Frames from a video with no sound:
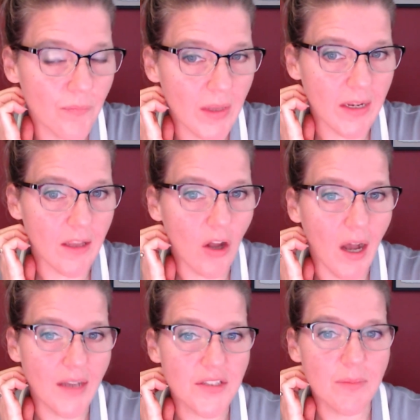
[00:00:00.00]
and it
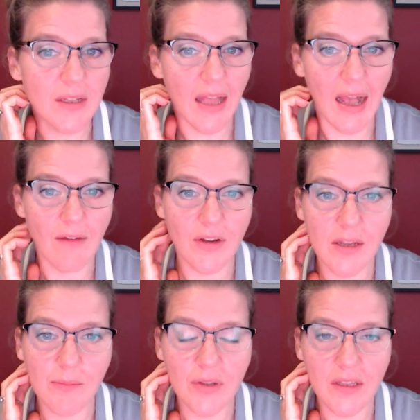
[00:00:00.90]
caused me to have a
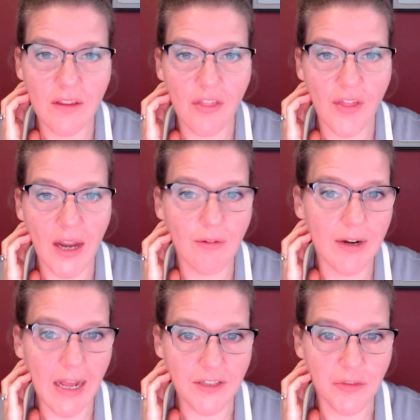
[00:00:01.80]
complete
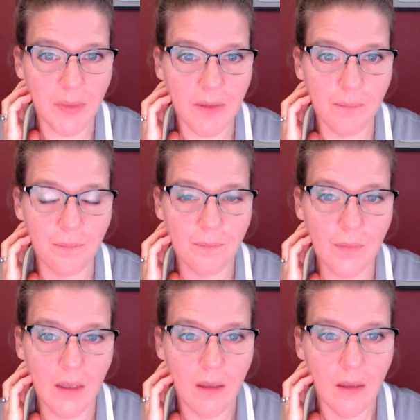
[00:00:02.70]
thyroidectomy.
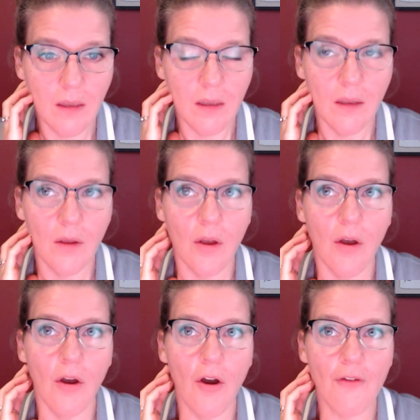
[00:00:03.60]

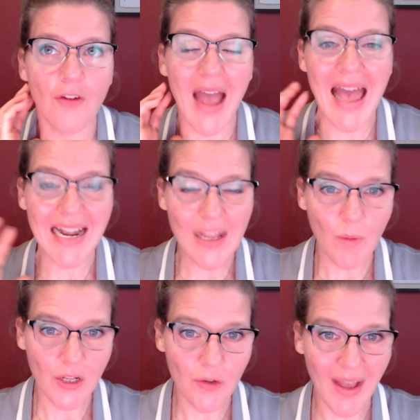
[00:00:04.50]
For
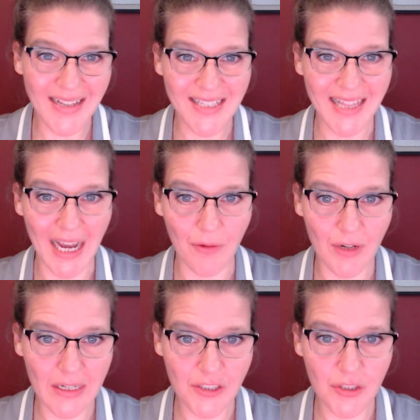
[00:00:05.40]
anyone who has
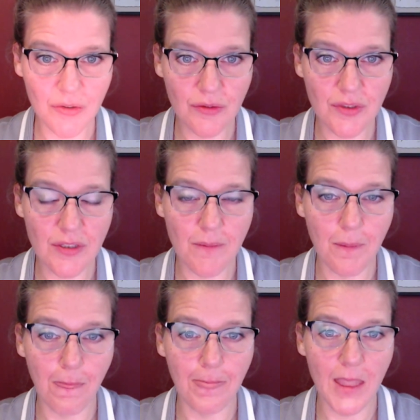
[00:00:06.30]
thyroid issues,
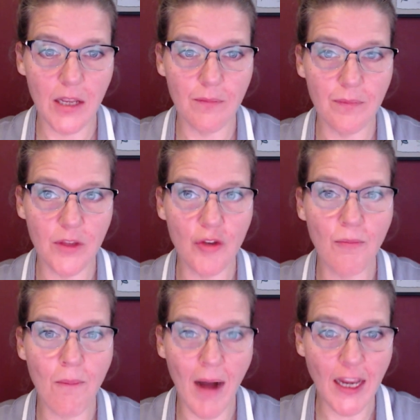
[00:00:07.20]
you
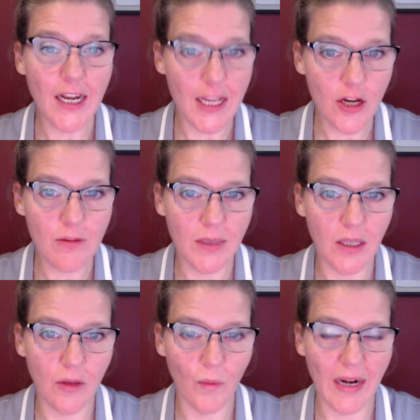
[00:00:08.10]
might hear
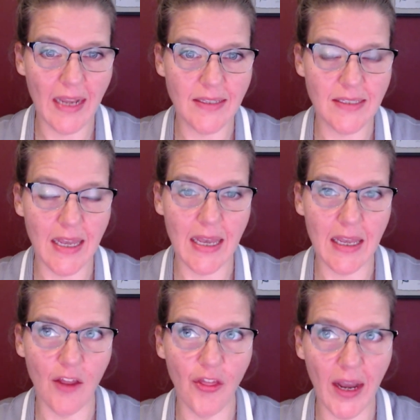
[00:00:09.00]
me when I
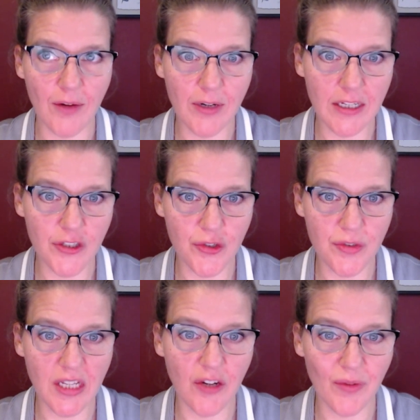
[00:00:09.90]
say thyroid
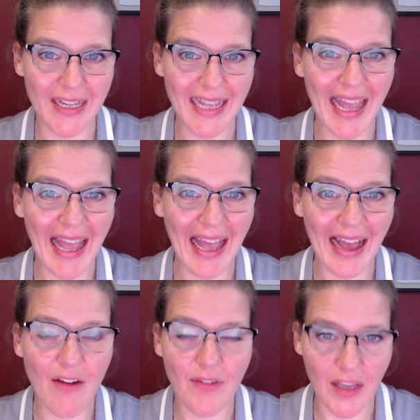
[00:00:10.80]
issues can wreak
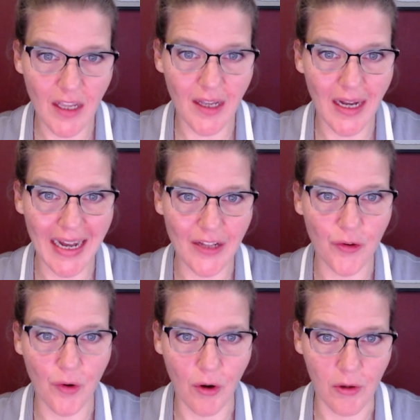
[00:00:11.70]
havoc on
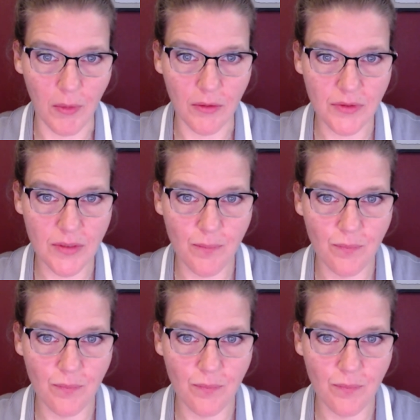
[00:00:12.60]
your hormones,